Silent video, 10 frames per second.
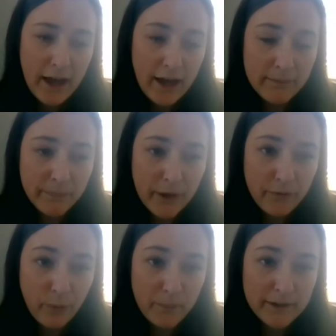
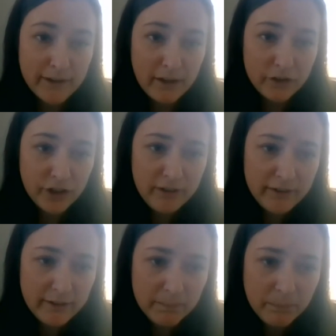Informa
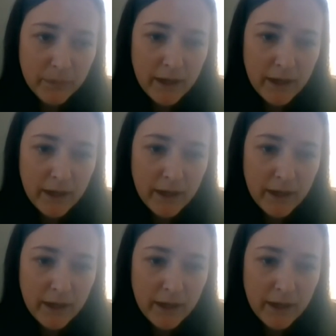Intelligence.